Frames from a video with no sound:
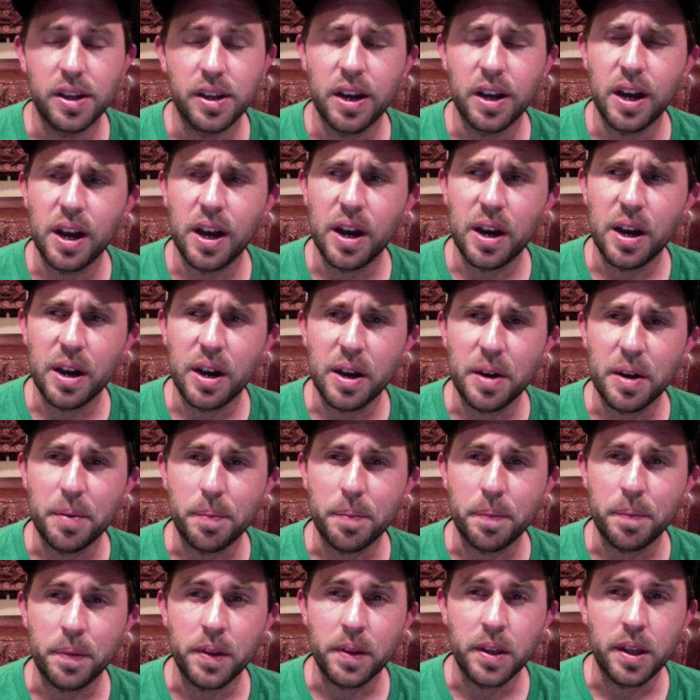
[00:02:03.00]

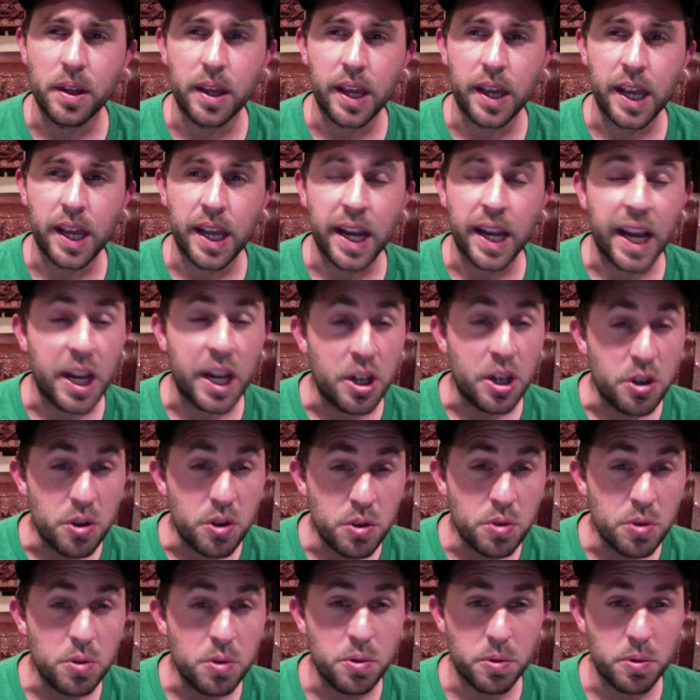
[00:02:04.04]
Um, and I
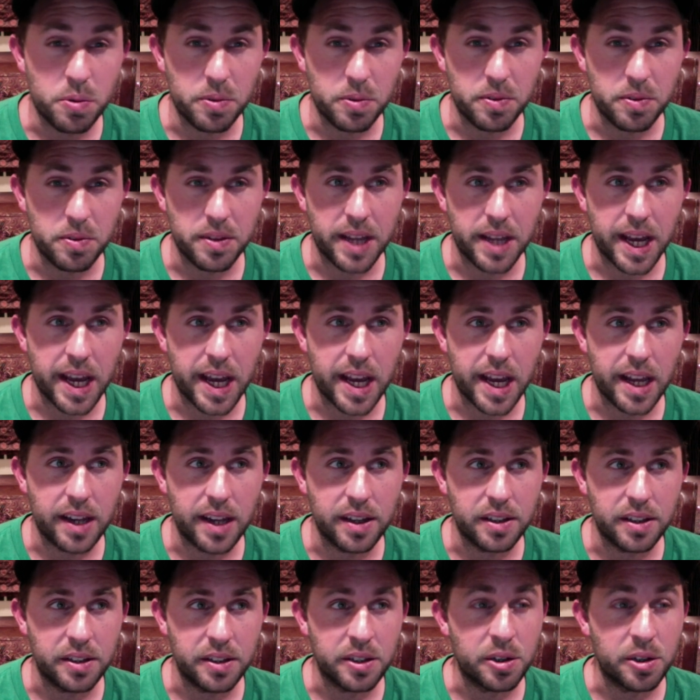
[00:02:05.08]
knew
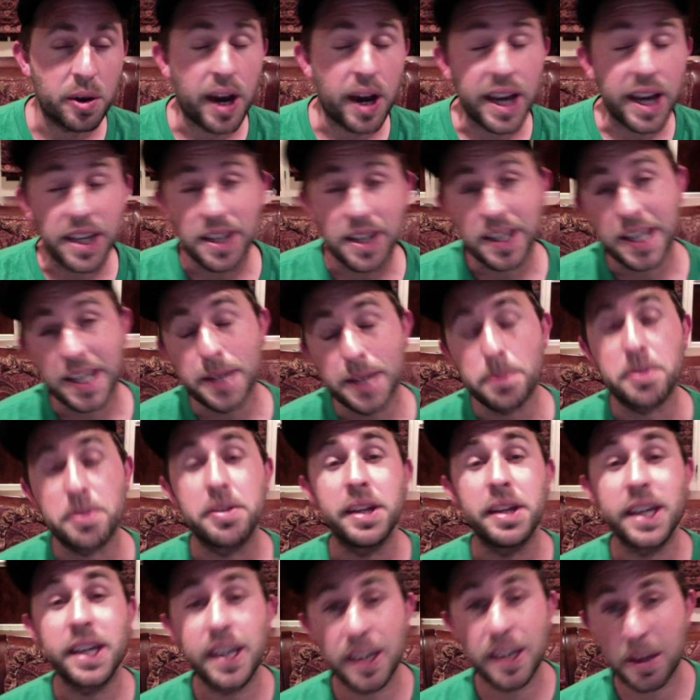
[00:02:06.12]
that, you know, I could keep
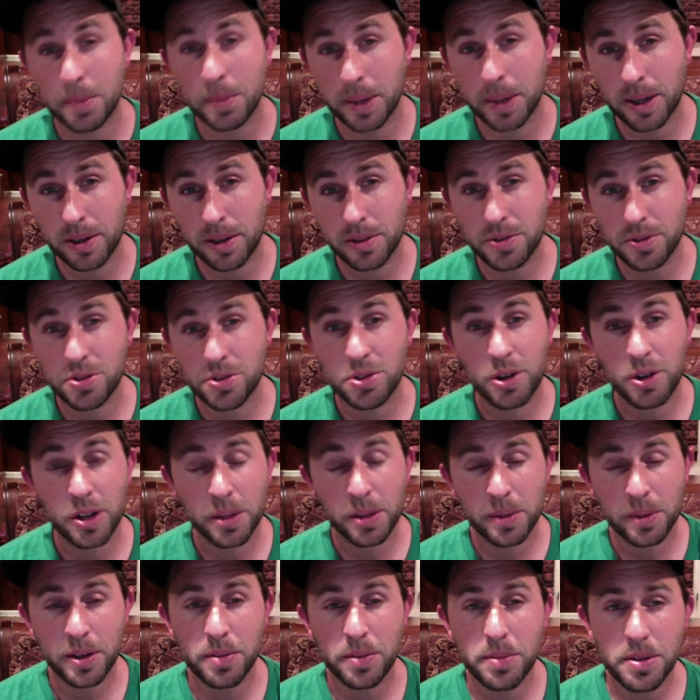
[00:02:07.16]
thinking about starting
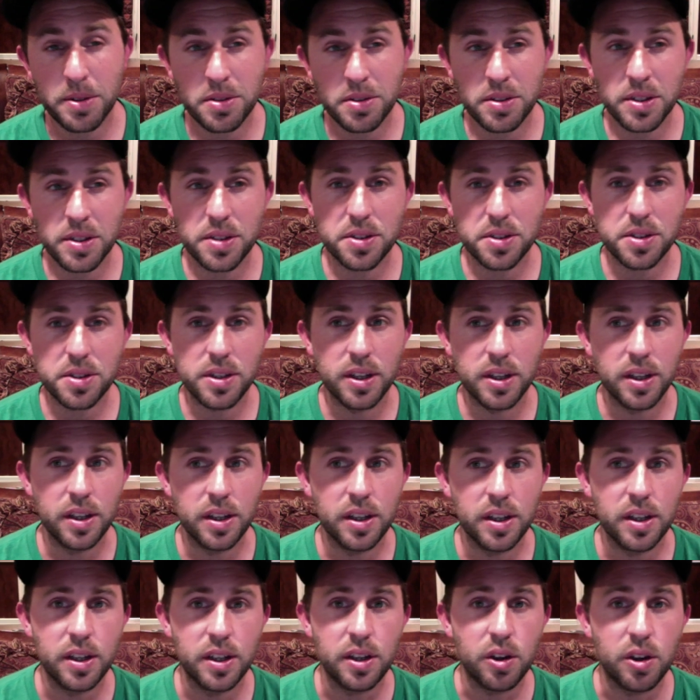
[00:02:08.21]
my own business,
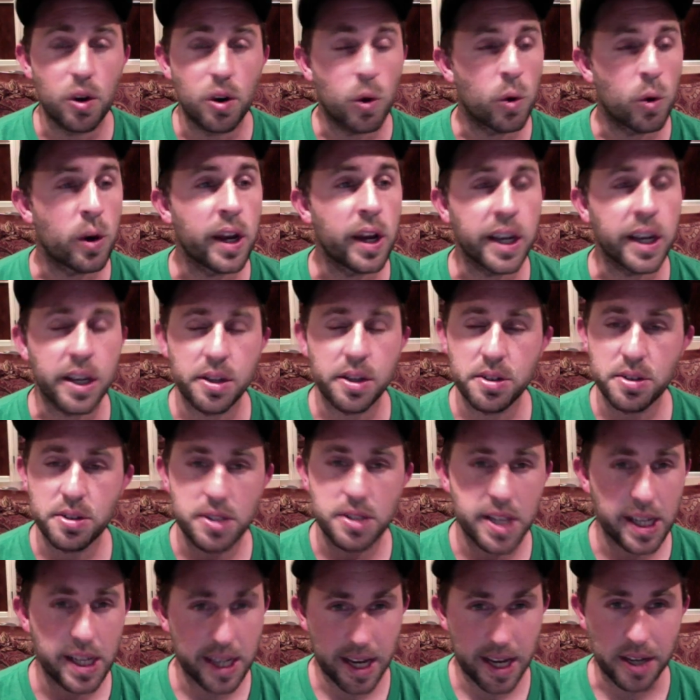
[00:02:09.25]
or I could just
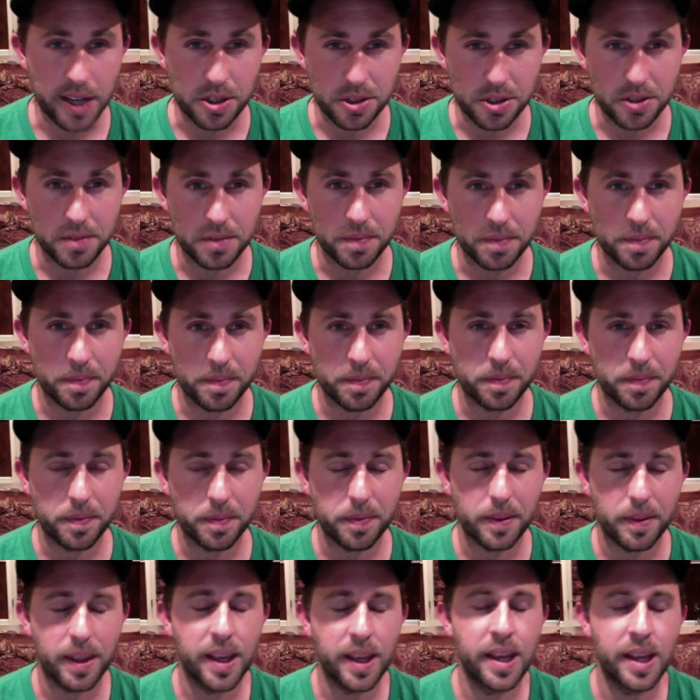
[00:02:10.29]
take action.
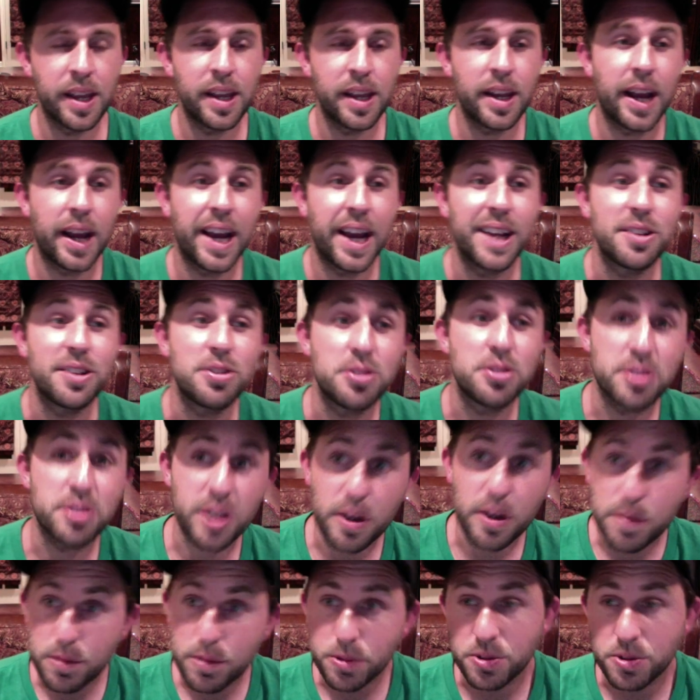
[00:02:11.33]
And I had
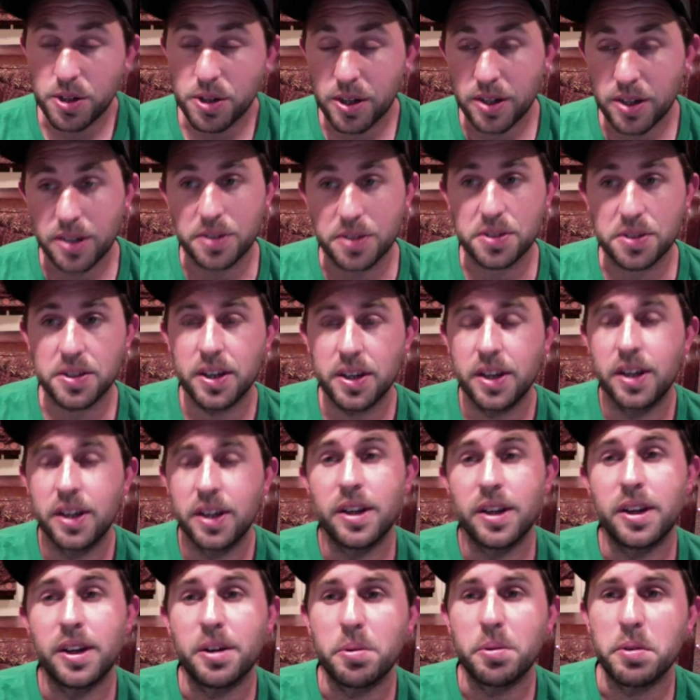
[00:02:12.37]
several talks
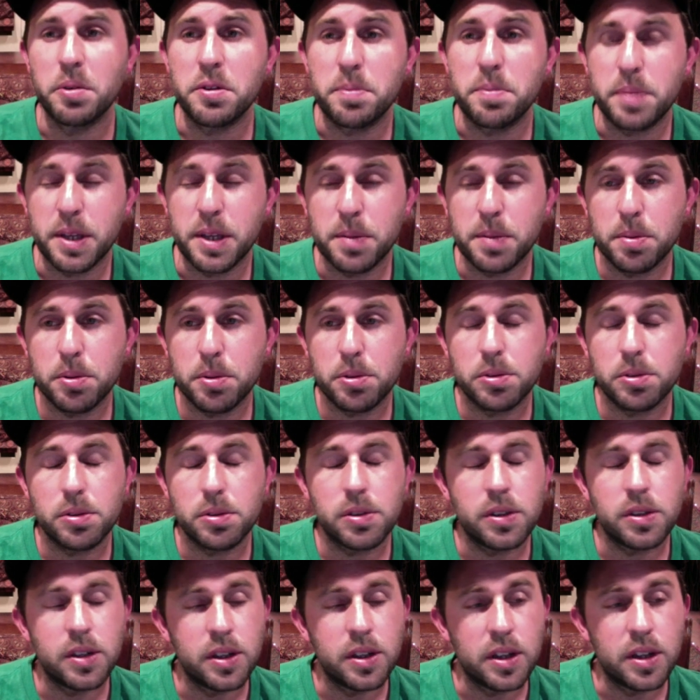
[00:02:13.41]
with
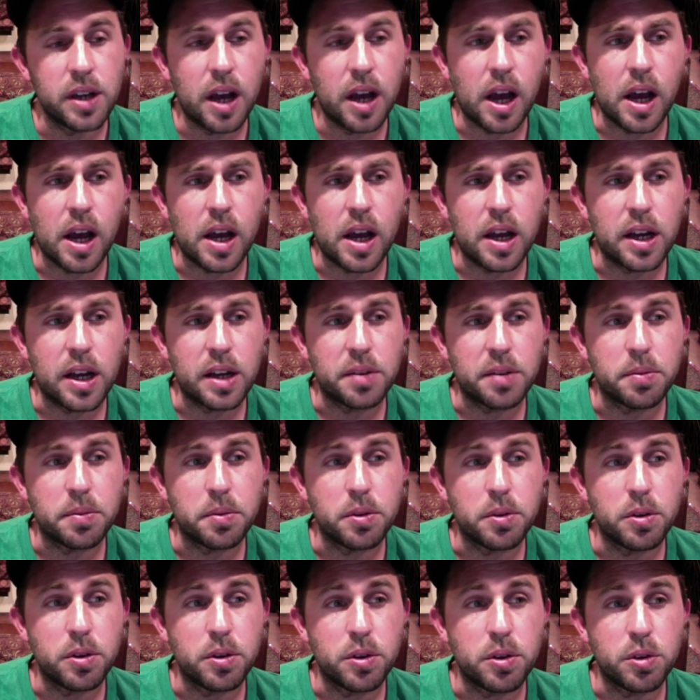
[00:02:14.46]
people uh,
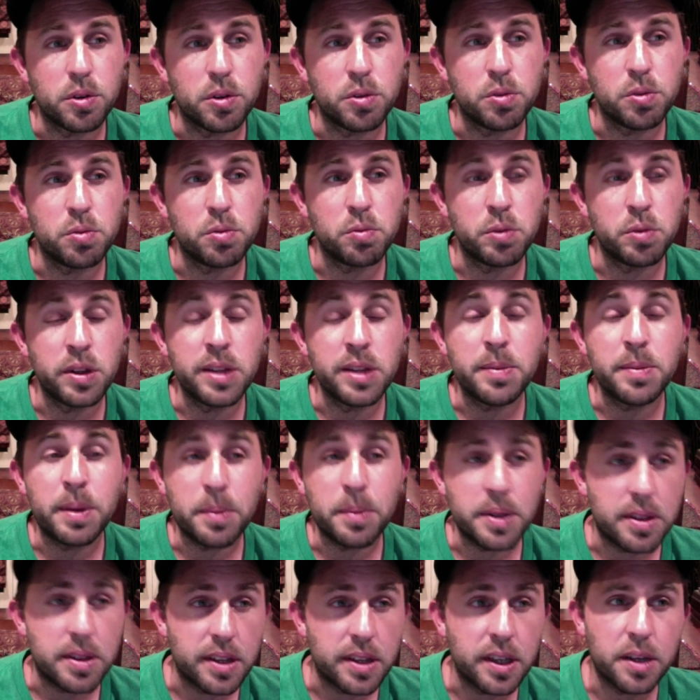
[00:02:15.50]
who really made
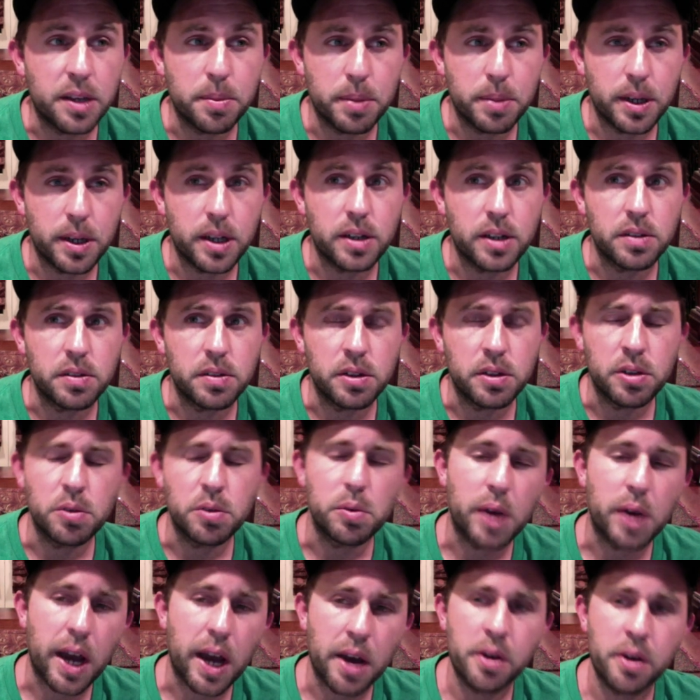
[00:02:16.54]
me think about, you
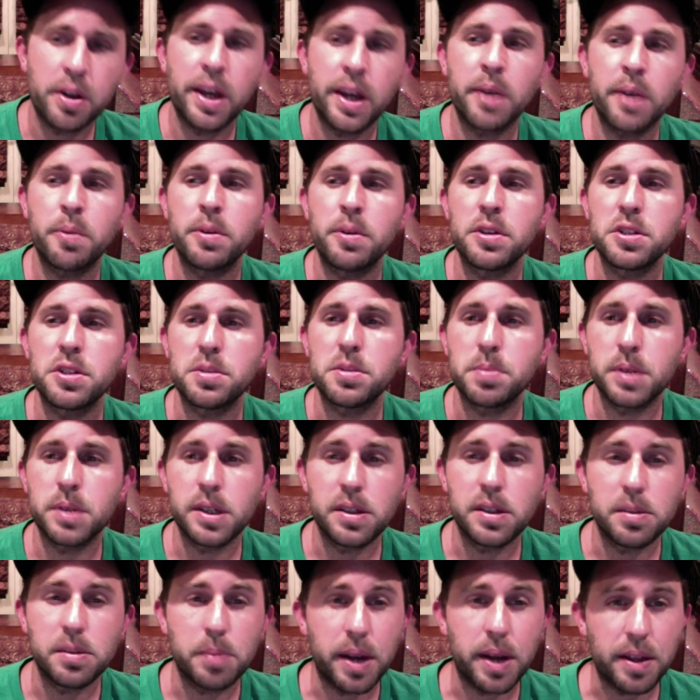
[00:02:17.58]
know, how did I want to
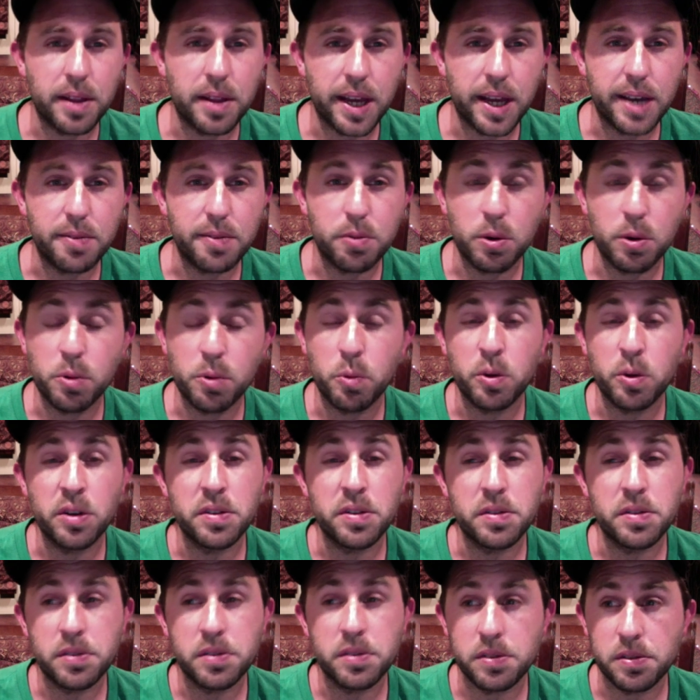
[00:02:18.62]
spend my life? What what
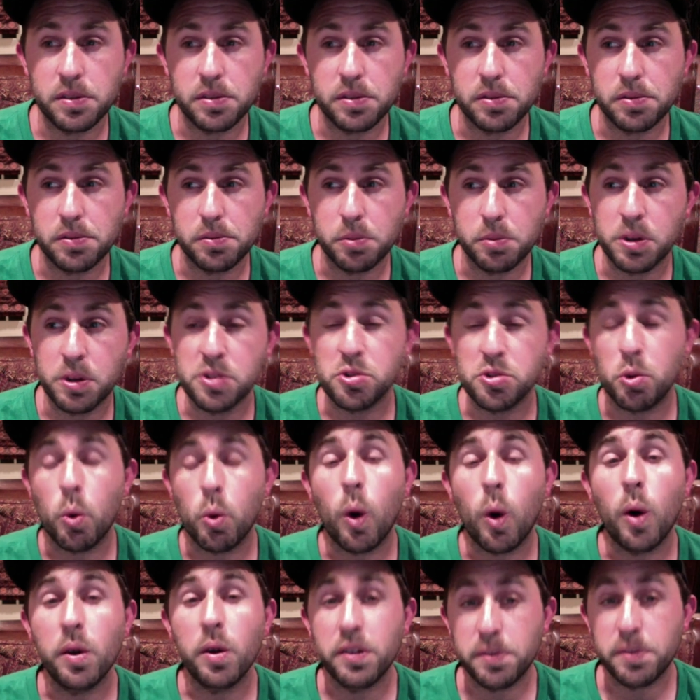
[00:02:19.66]
did the what does the
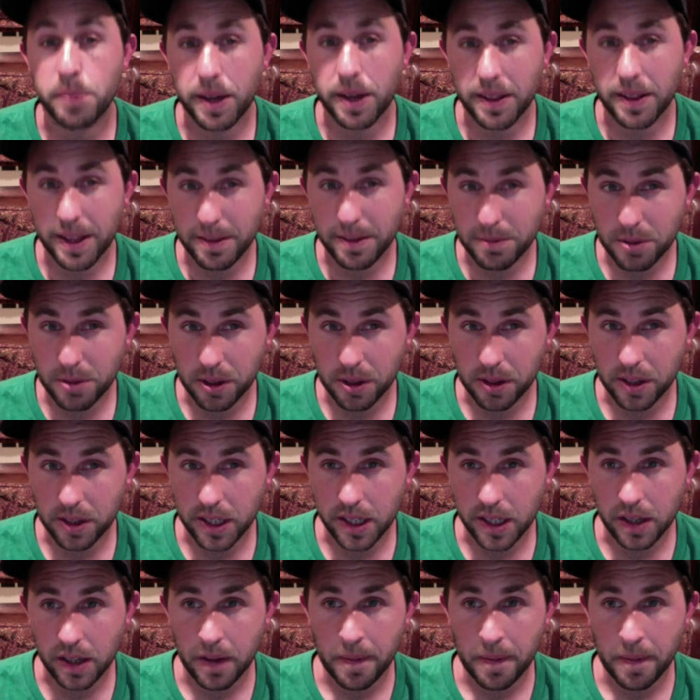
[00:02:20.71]
quality of my life look like?